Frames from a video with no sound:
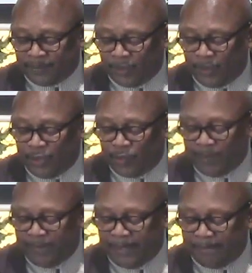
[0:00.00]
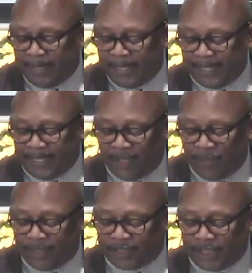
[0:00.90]
What do we mean by, I don't
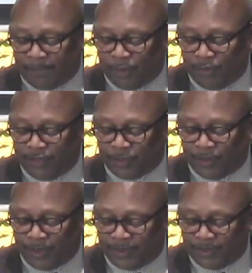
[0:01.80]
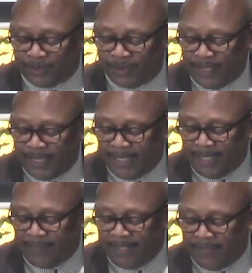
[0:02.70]
want to skip over these words,
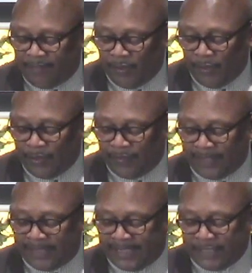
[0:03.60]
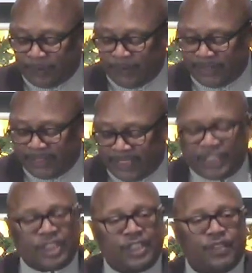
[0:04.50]
if ye have heard of the
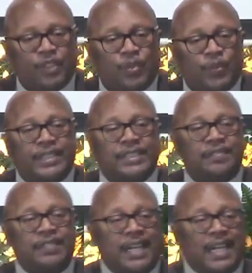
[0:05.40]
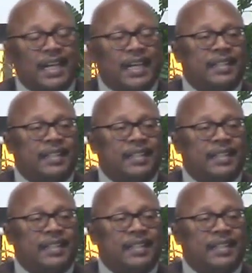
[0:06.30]
dispensation of the grace of God?